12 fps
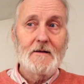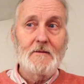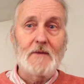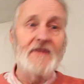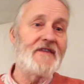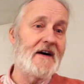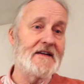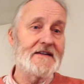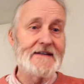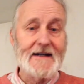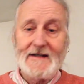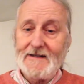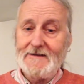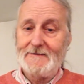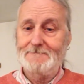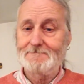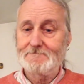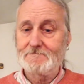My father died.
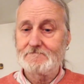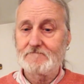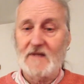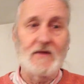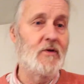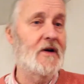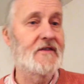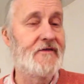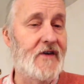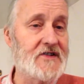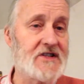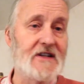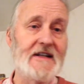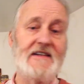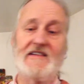He worked virtually